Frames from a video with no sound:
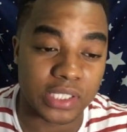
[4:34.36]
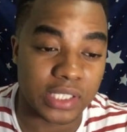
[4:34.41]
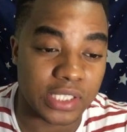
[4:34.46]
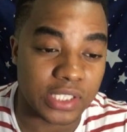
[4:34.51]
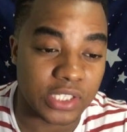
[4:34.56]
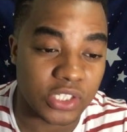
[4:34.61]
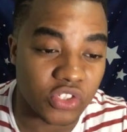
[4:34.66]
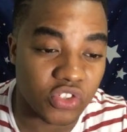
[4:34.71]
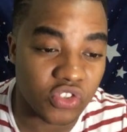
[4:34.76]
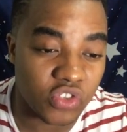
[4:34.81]
the
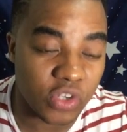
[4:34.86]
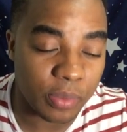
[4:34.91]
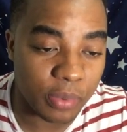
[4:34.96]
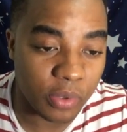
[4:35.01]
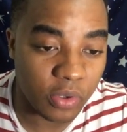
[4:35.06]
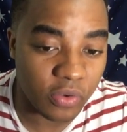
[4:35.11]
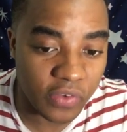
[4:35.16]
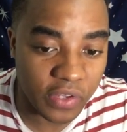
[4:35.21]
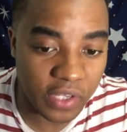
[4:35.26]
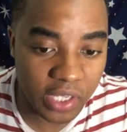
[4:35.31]
strip
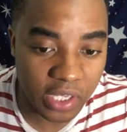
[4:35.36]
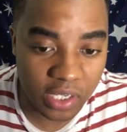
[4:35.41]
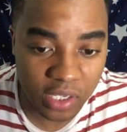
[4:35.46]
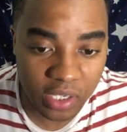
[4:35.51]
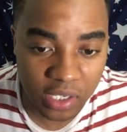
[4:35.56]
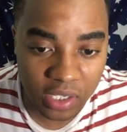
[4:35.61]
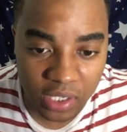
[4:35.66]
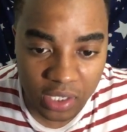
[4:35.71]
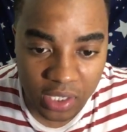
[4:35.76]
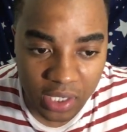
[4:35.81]
over here
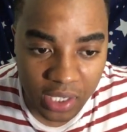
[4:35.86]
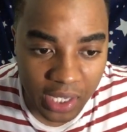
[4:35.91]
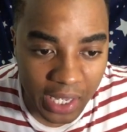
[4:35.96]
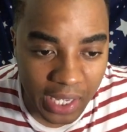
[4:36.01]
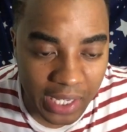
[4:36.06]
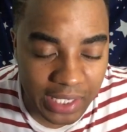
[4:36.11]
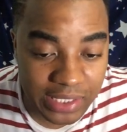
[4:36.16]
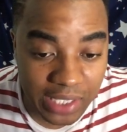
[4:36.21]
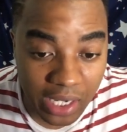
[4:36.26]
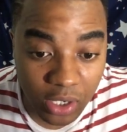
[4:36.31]

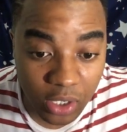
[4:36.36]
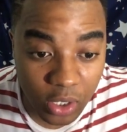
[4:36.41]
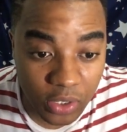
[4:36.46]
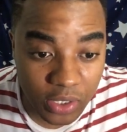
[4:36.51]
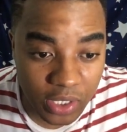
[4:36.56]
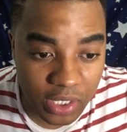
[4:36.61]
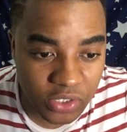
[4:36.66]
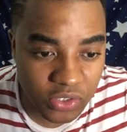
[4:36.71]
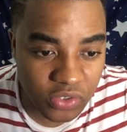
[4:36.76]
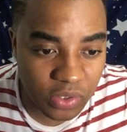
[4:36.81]
and download
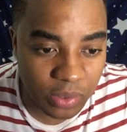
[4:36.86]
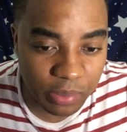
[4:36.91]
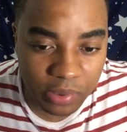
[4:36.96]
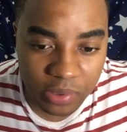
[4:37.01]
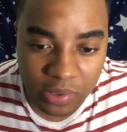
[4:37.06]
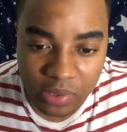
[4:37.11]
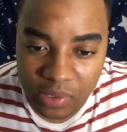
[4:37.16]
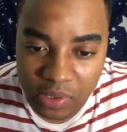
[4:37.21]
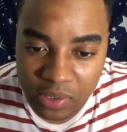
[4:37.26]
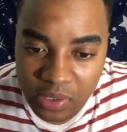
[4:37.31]
that strip.
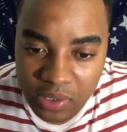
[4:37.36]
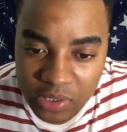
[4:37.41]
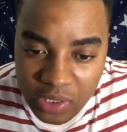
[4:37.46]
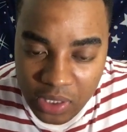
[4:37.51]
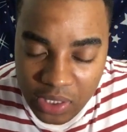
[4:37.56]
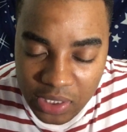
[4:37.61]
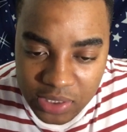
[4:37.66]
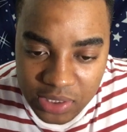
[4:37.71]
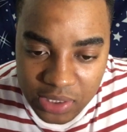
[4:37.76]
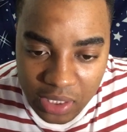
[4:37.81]
So
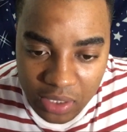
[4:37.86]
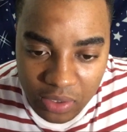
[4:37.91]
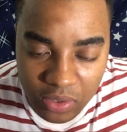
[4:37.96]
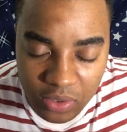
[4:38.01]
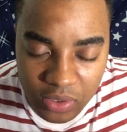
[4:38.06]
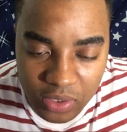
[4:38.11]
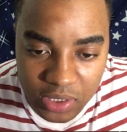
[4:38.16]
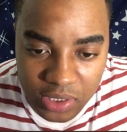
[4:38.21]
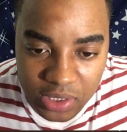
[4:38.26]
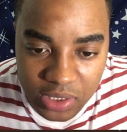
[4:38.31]
let's
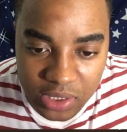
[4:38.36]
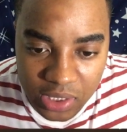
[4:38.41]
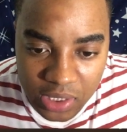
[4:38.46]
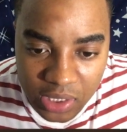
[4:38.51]
download it.